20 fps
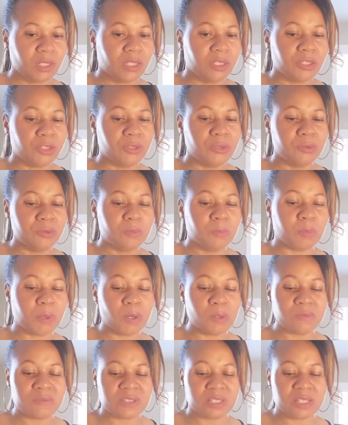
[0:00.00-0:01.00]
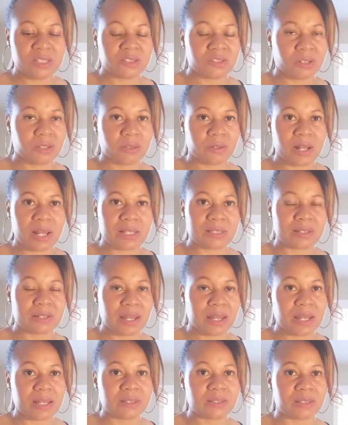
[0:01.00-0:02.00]
you both see each other as an
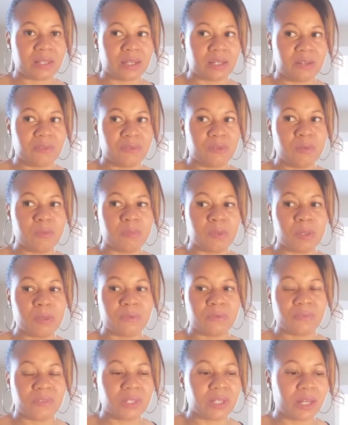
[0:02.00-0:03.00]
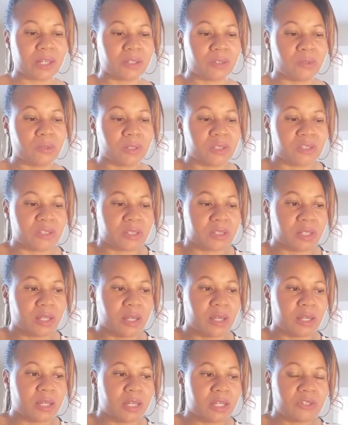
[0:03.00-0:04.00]
asset, if you both feel like you could just
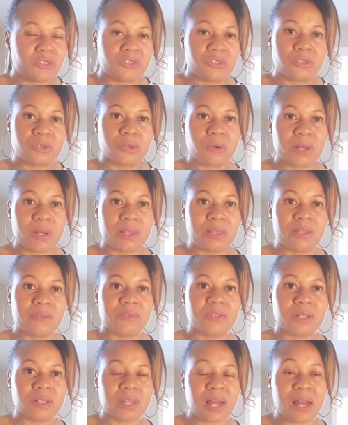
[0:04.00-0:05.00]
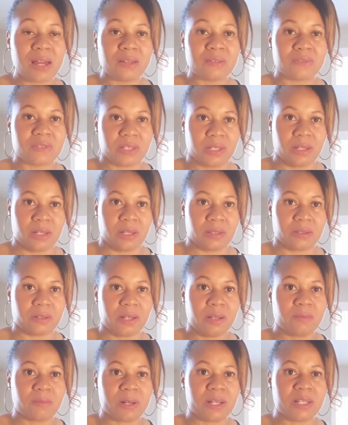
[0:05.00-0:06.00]
enjoy living your lives together
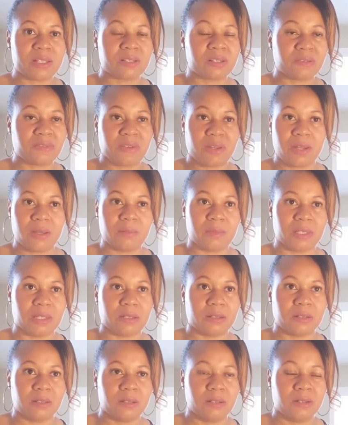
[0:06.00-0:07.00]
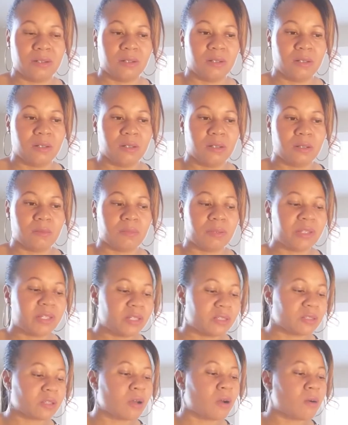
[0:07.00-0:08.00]
and raising a family,
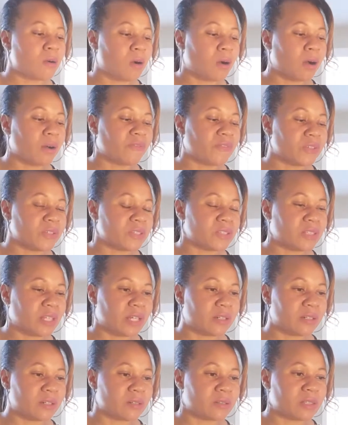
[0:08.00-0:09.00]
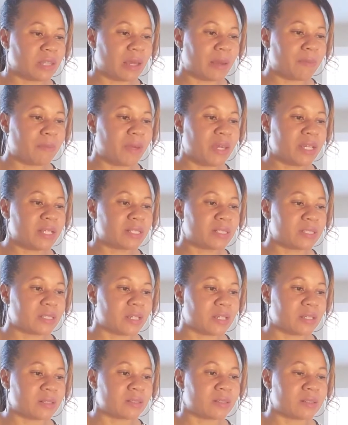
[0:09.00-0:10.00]
please go off of standards that make
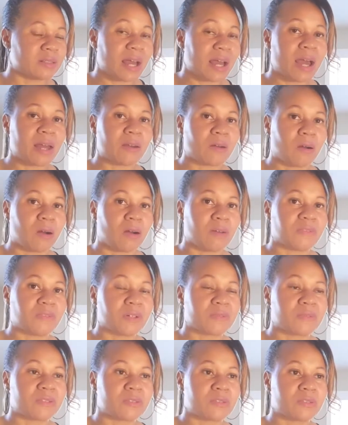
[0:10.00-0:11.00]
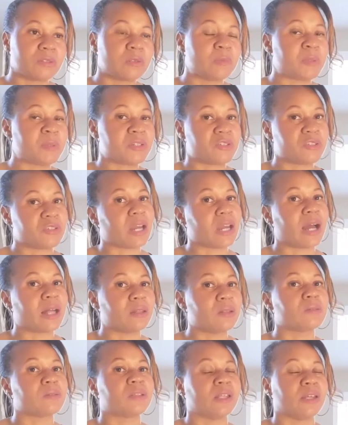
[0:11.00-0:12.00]
sense, not off of stupid,
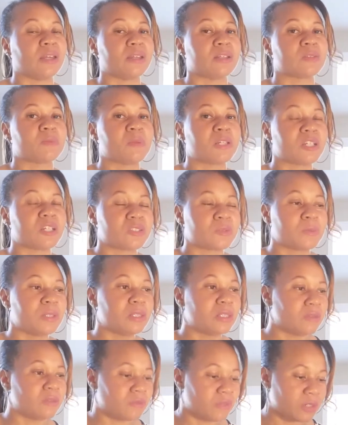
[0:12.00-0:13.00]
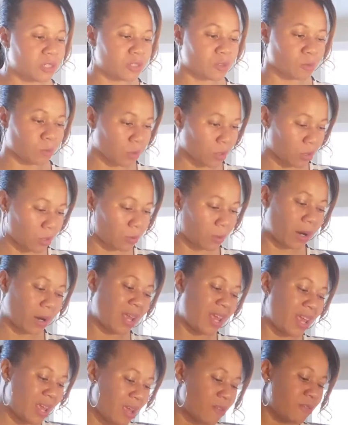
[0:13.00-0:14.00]
shallow things, because we live in this world where
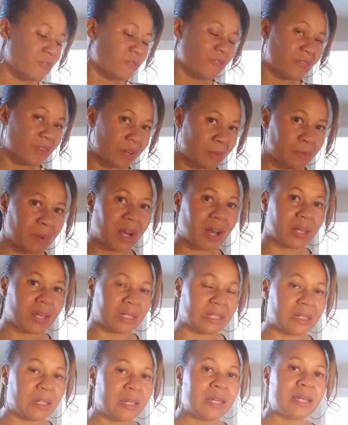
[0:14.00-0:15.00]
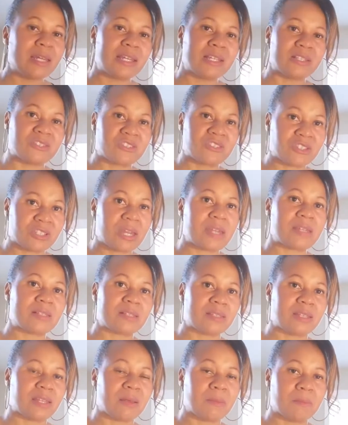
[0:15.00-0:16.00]
everybody is
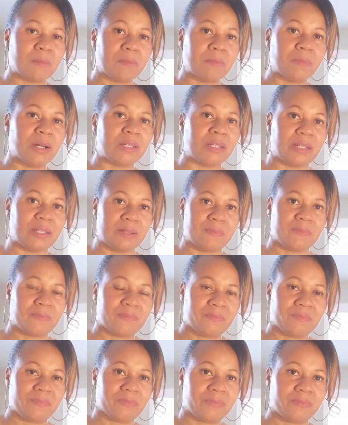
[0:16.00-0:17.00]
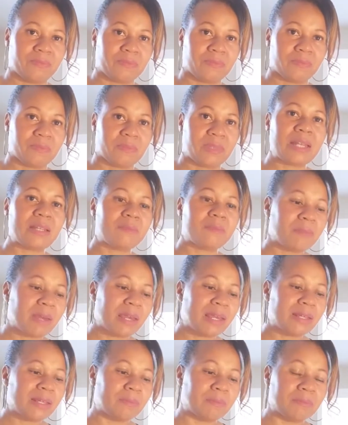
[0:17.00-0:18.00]
chasing money. They done
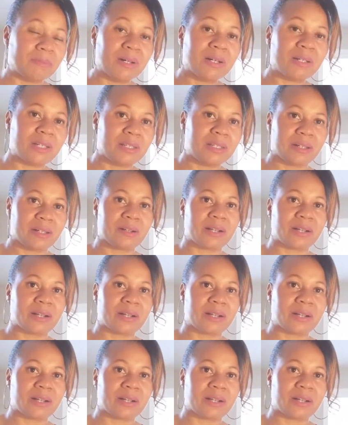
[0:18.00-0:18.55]
made money their